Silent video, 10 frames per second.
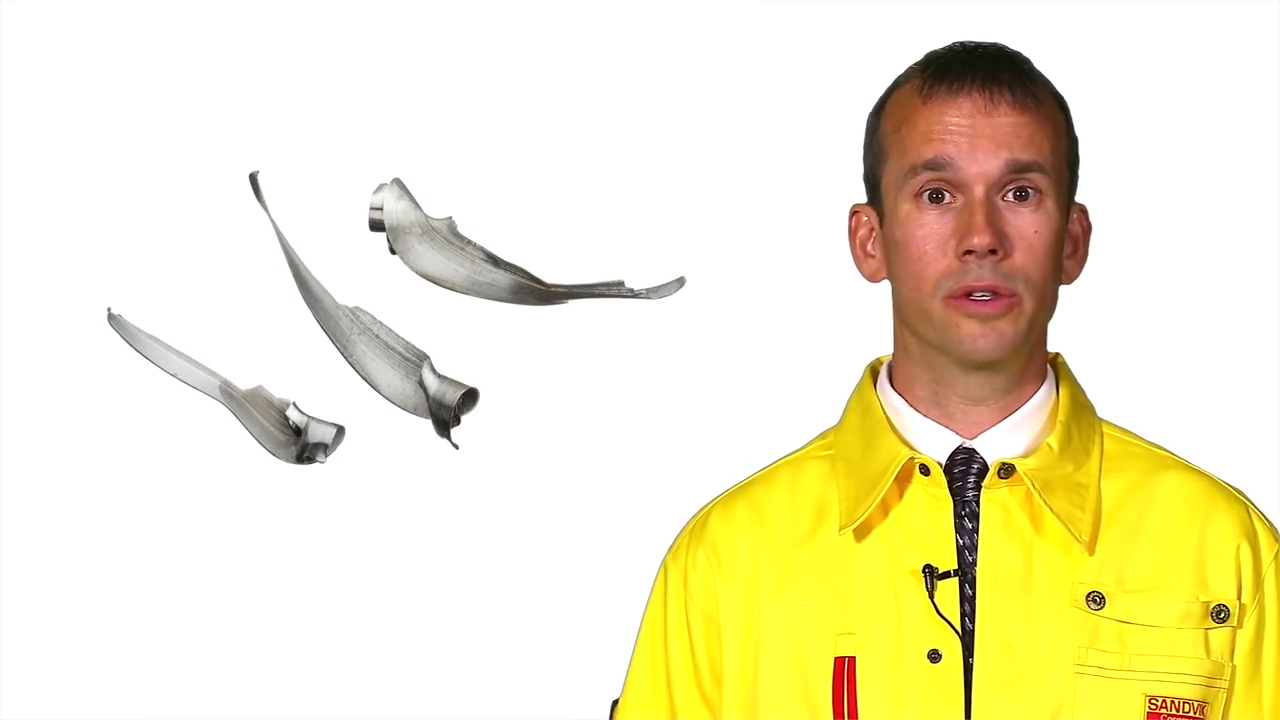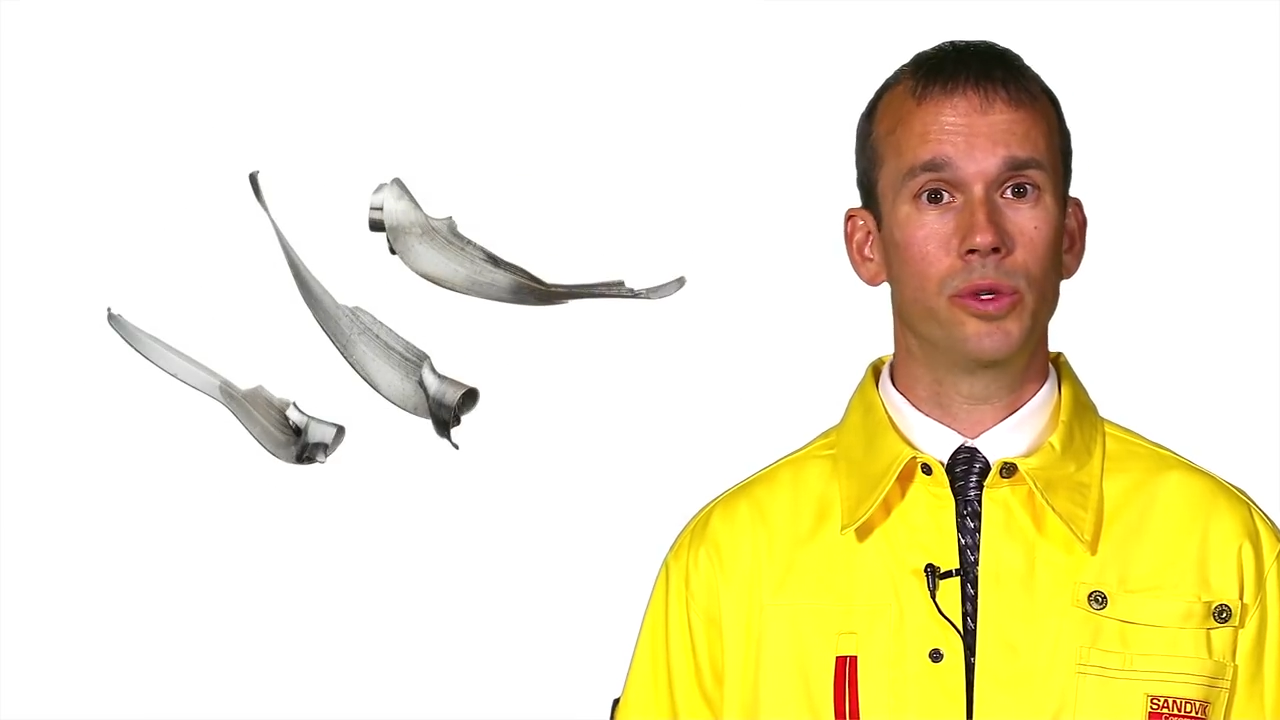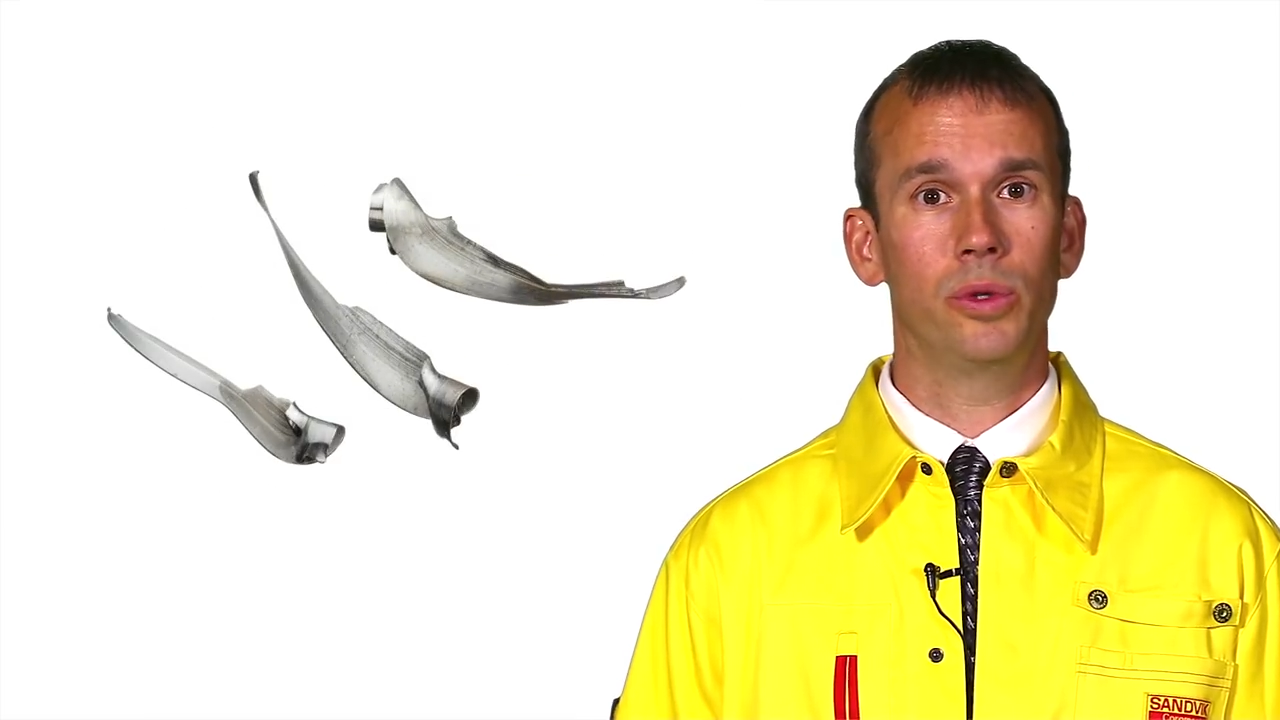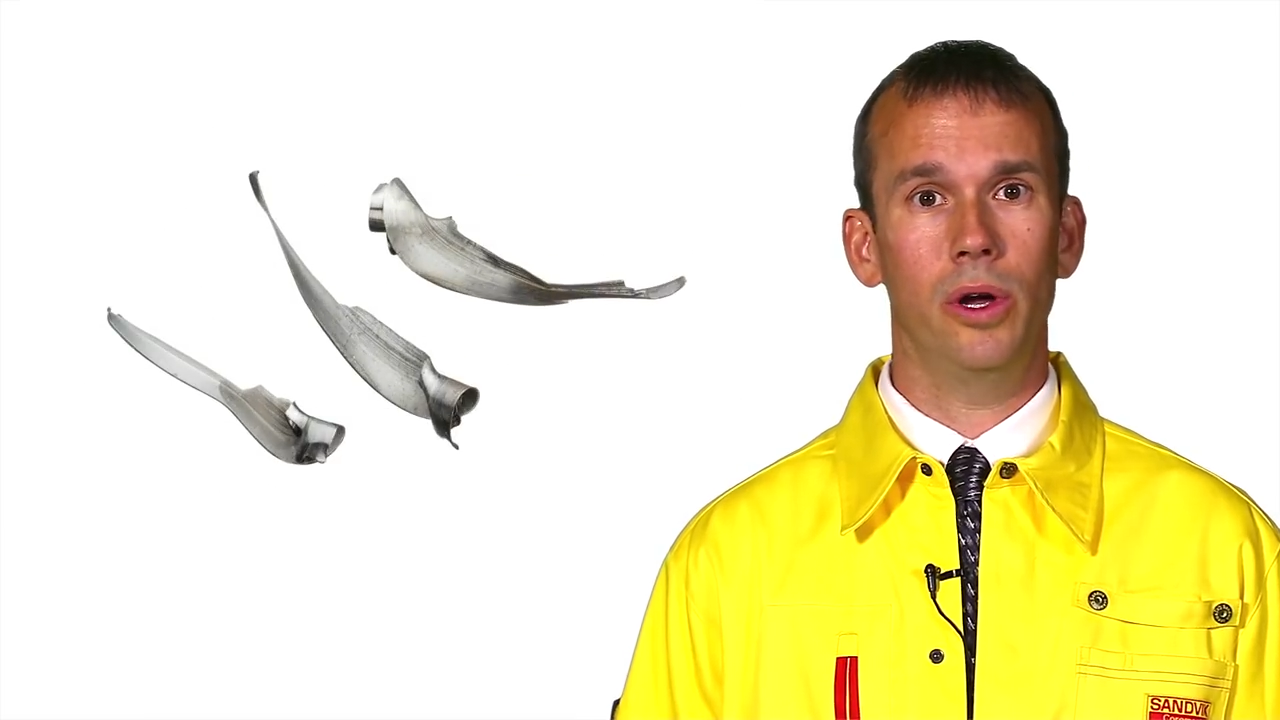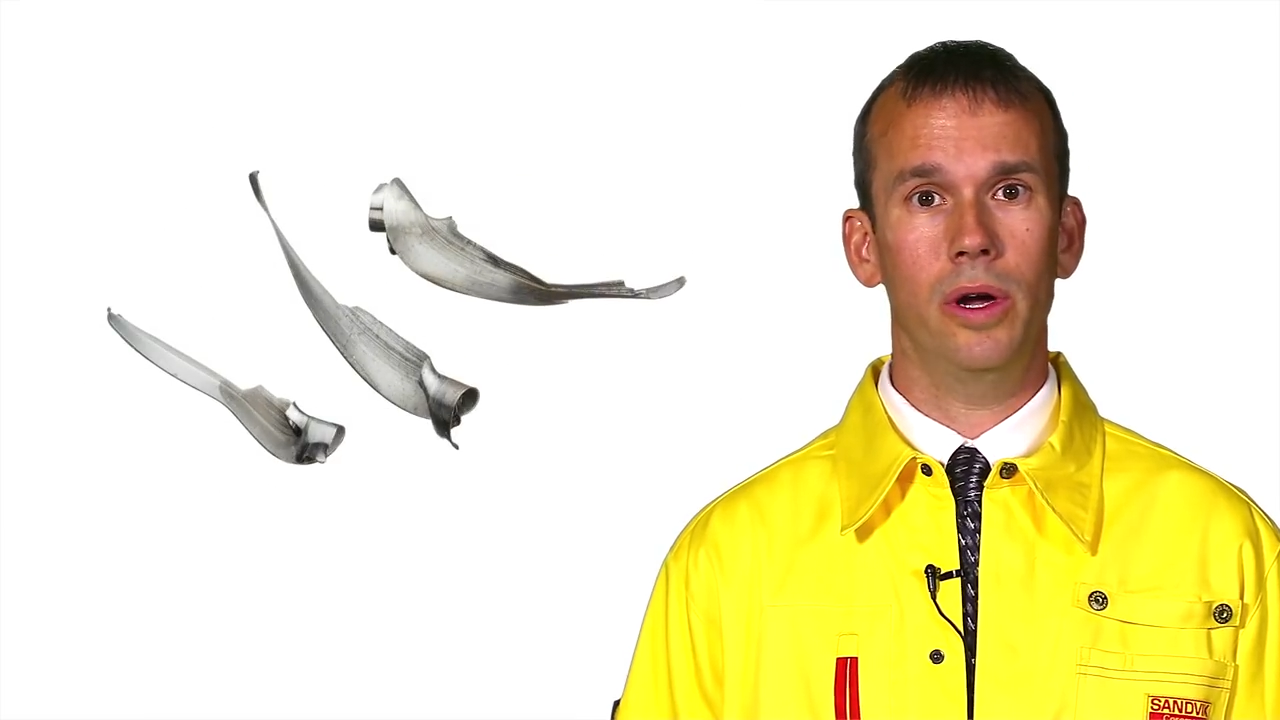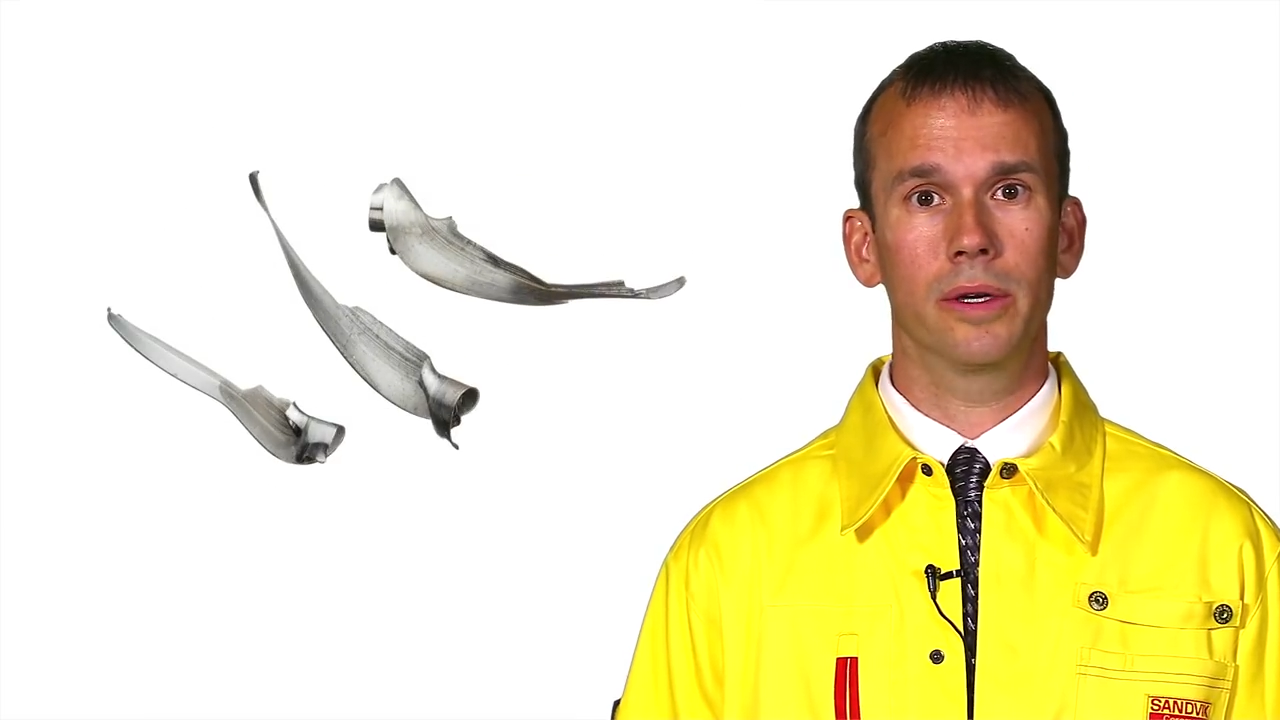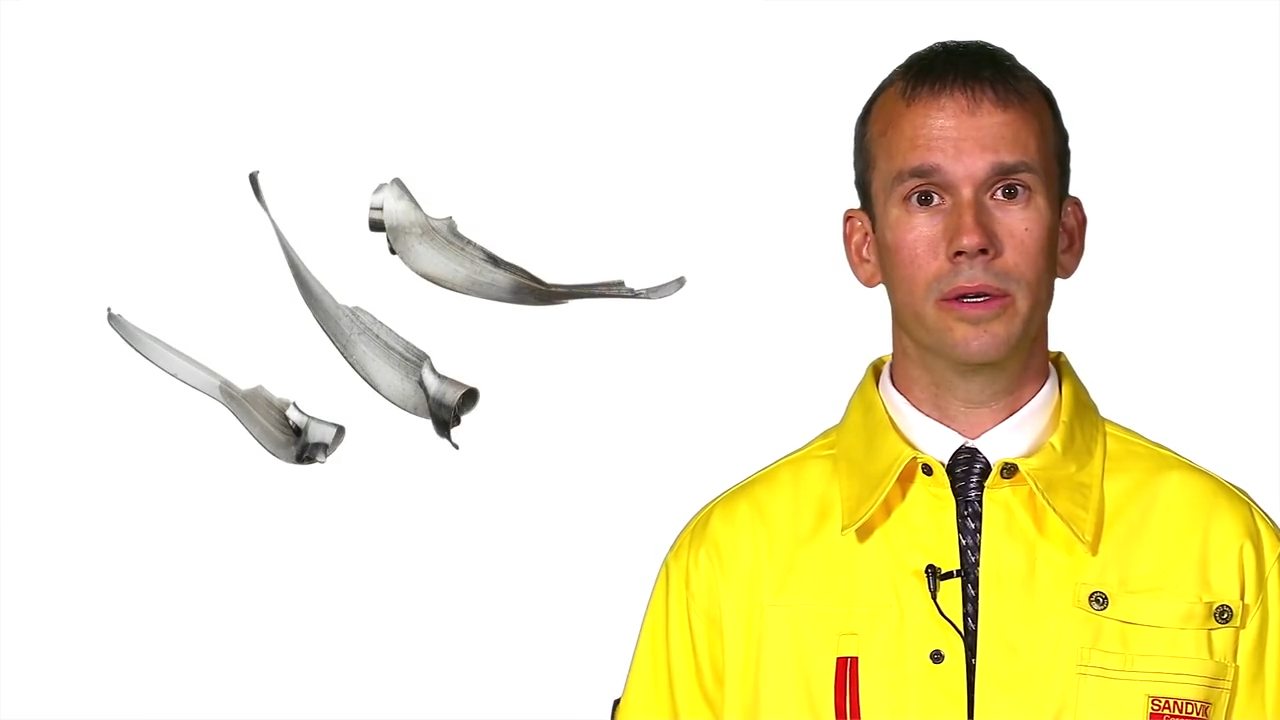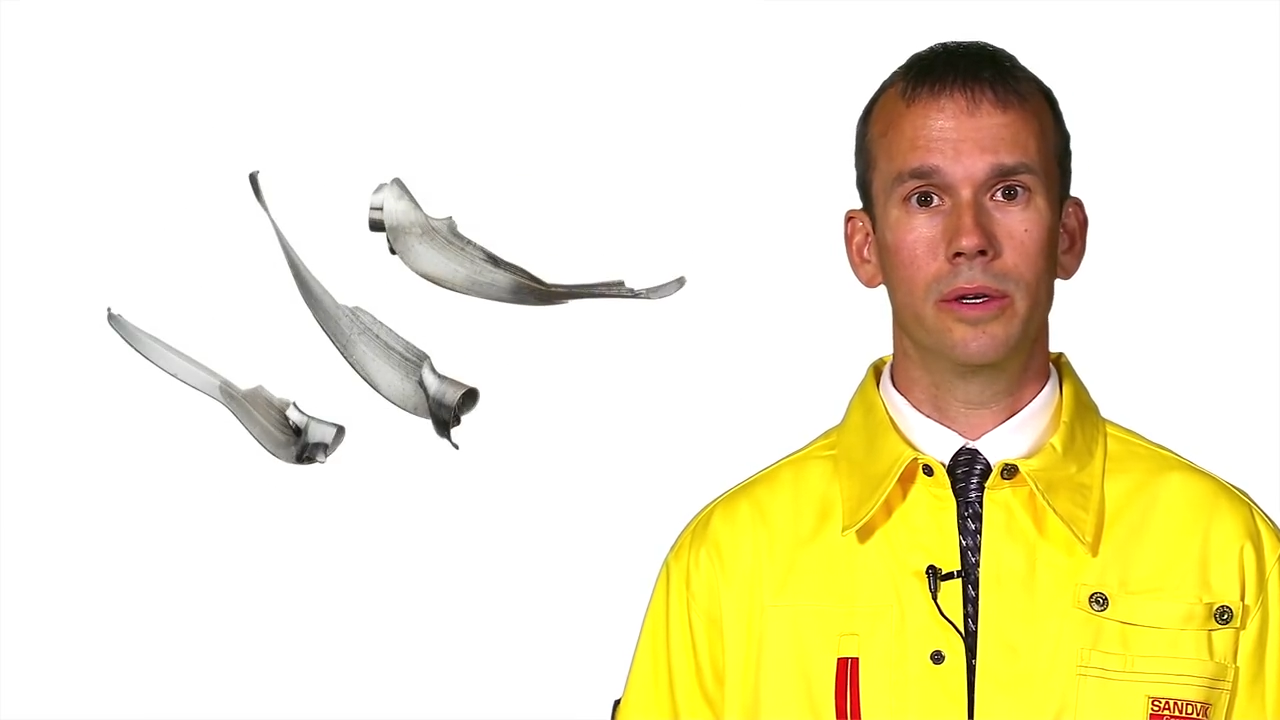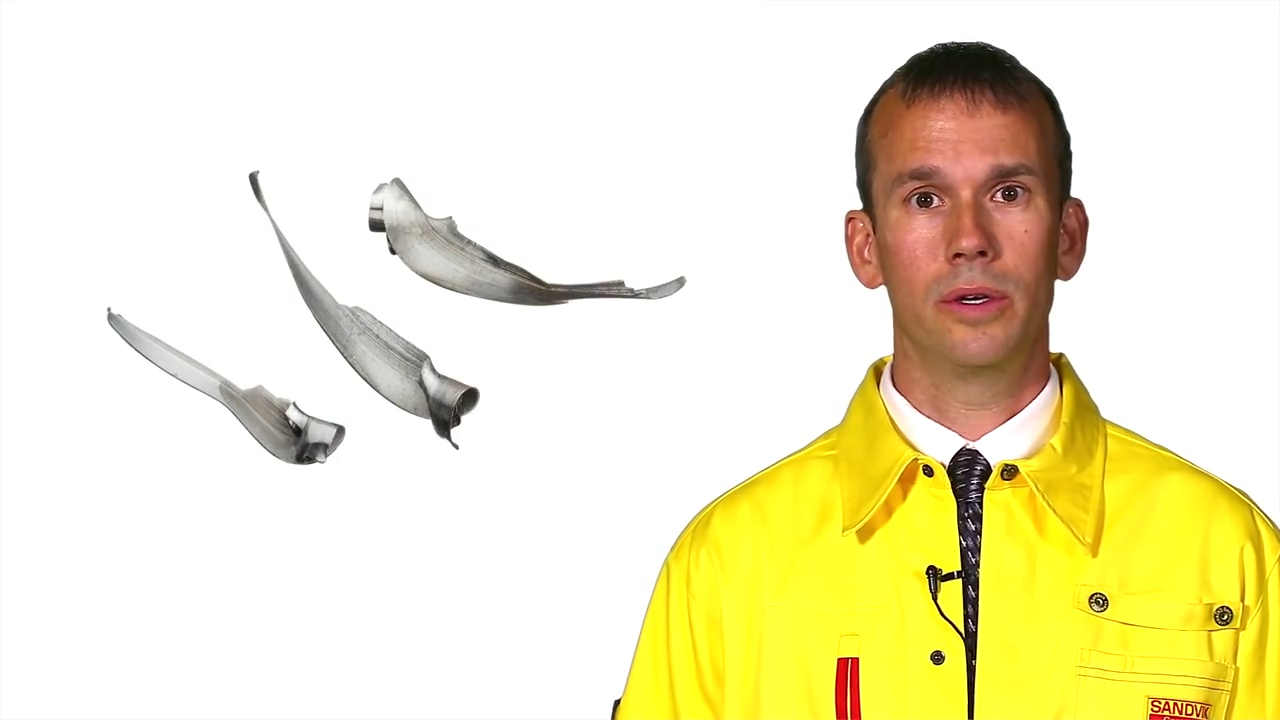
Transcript: are too long,